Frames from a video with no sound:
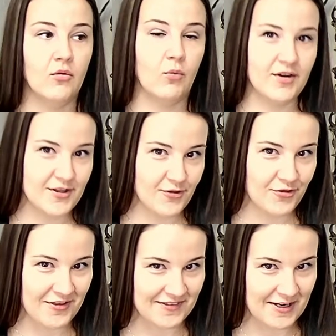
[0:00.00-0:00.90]
One other
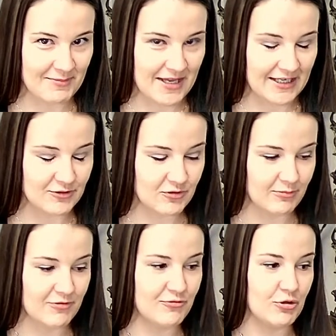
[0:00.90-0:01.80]
thing that I may get in
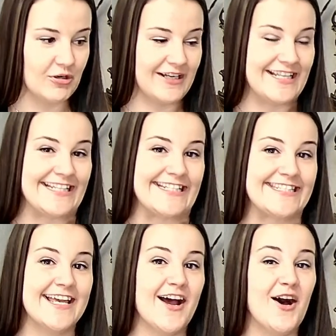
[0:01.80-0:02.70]
trouble for is
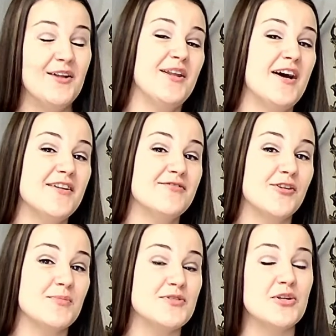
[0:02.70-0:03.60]
a lot of
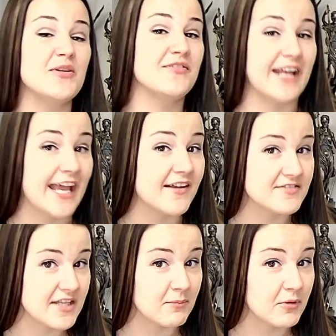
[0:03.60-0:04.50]
firms don't even have
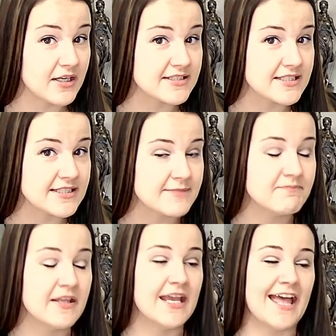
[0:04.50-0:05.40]
set prices.
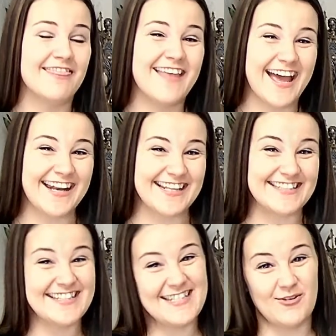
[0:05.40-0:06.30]
And that is
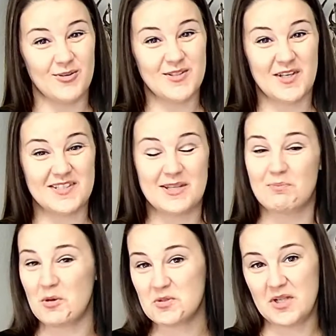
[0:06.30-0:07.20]
the secret sauce that
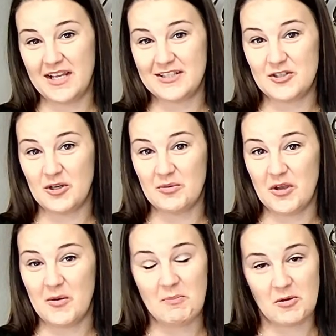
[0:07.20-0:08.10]
most clients don't
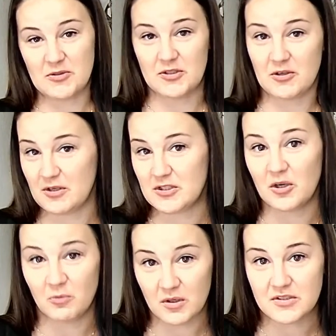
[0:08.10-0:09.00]
know and most attorneys
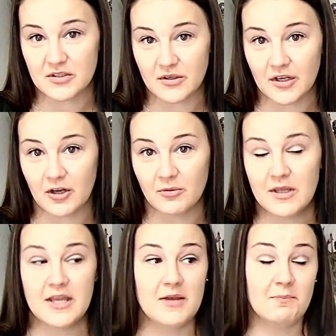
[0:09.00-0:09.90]
don't want you to know.
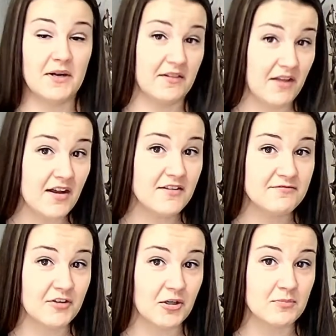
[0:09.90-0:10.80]
But a lot of
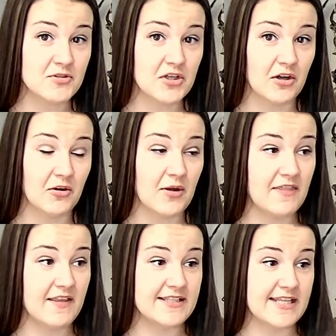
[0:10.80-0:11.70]
firms go
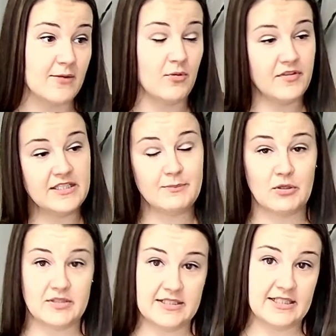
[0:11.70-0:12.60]
and they say, well, this
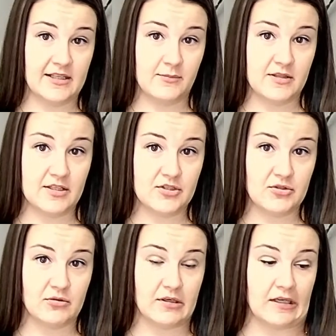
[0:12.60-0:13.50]
person's telling me this
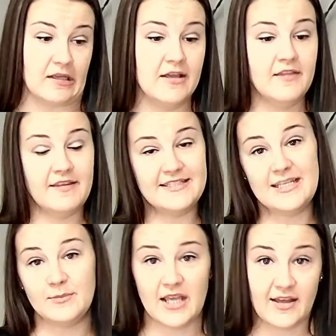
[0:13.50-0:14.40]
story. They
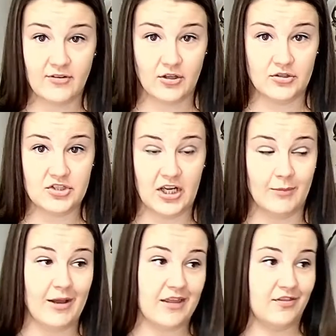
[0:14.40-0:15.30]
seem to have a good
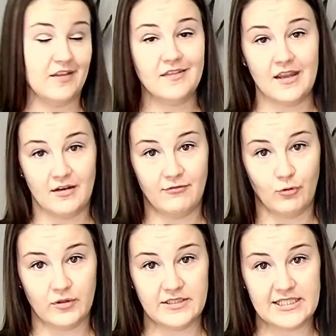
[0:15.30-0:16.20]
job. I think they can
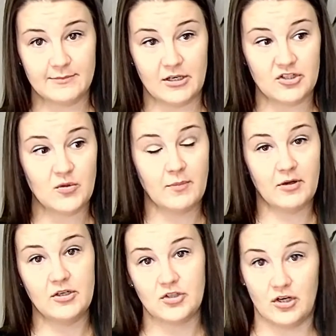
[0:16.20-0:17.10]
afford this much, so I'm
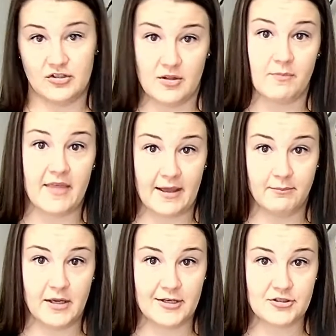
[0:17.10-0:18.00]
going to charge them that
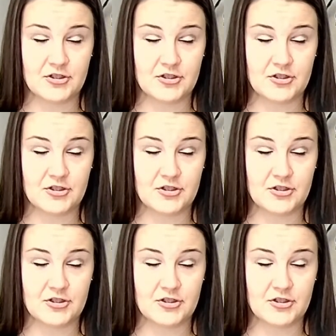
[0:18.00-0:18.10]
much.